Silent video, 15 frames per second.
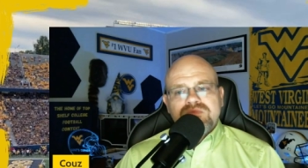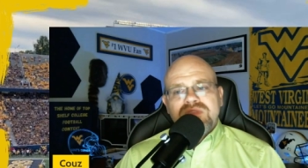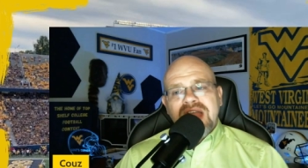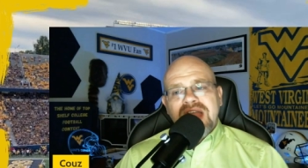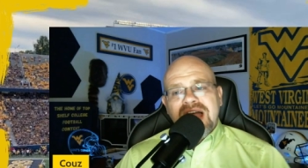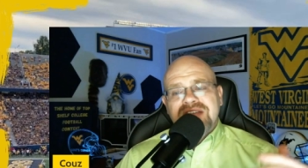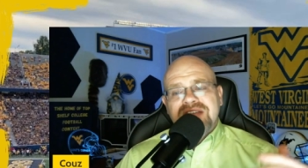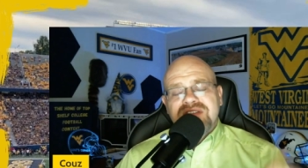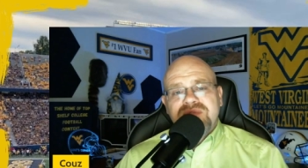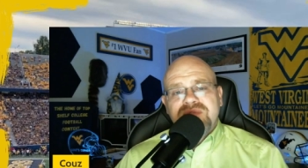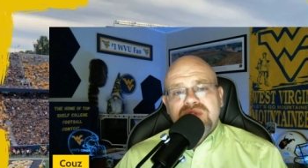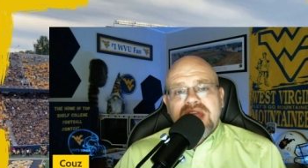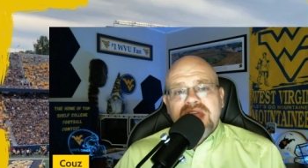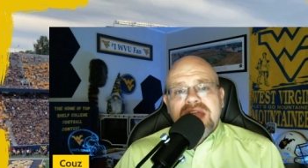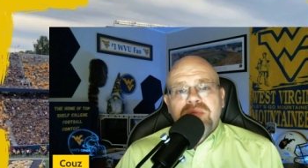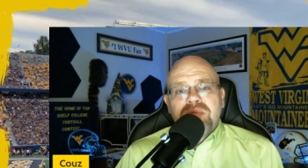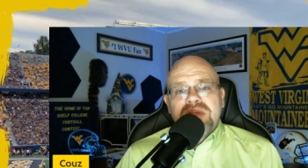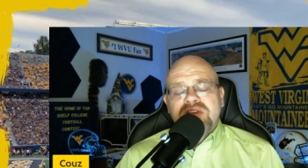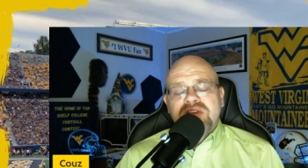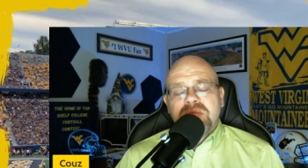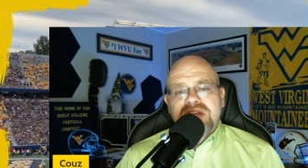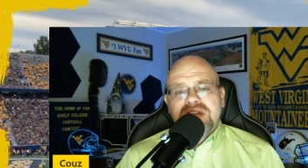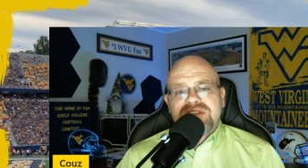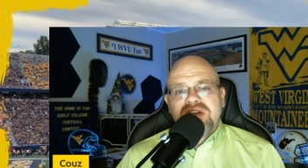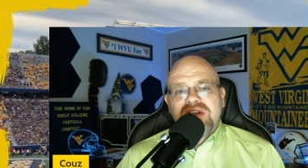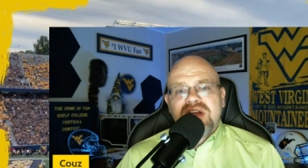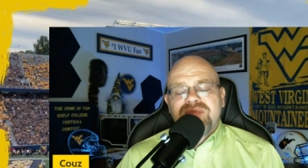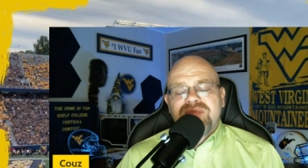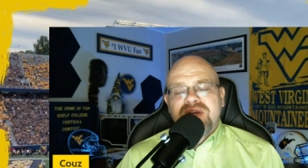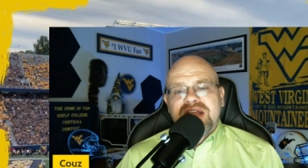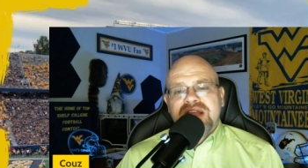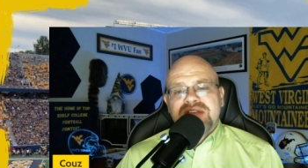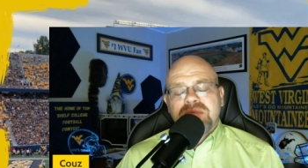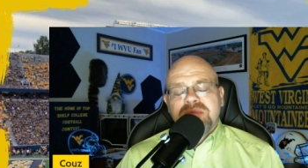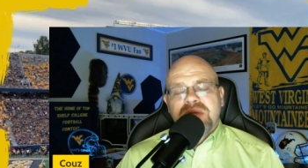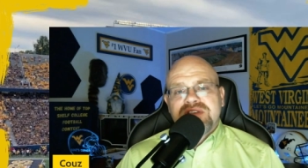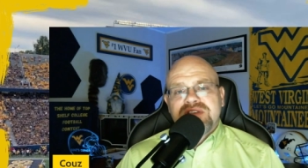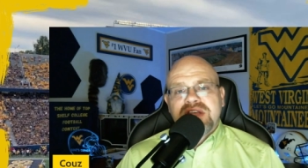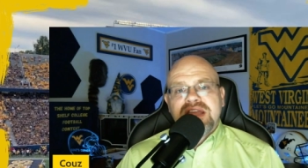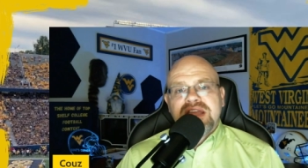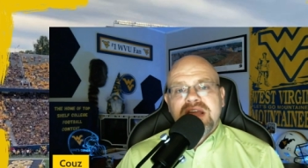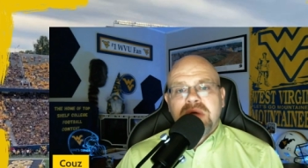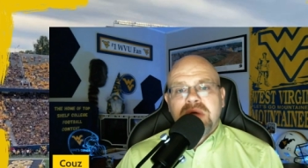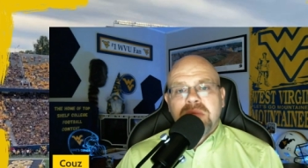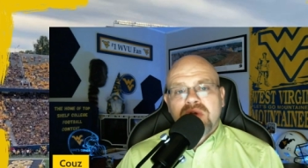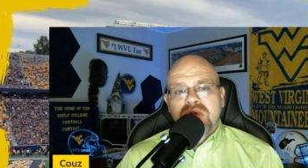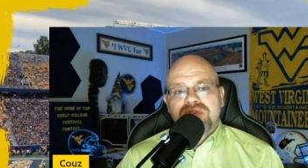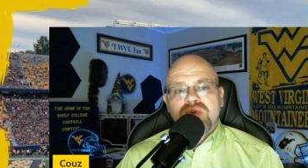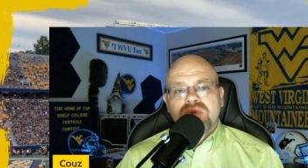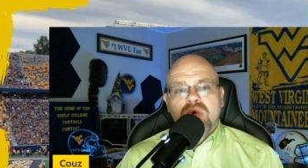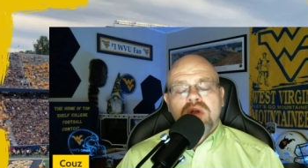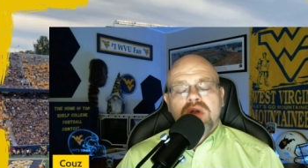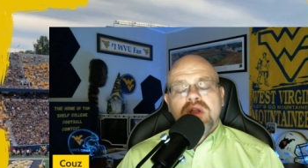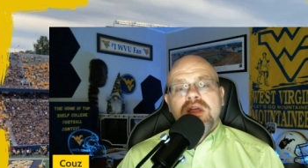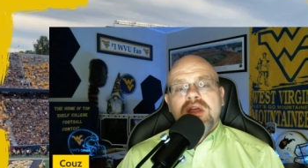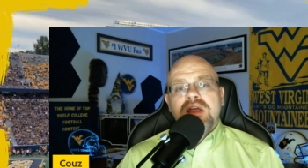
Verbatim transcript: I ask that if you can, please help my channel out financially by checking out my merch store.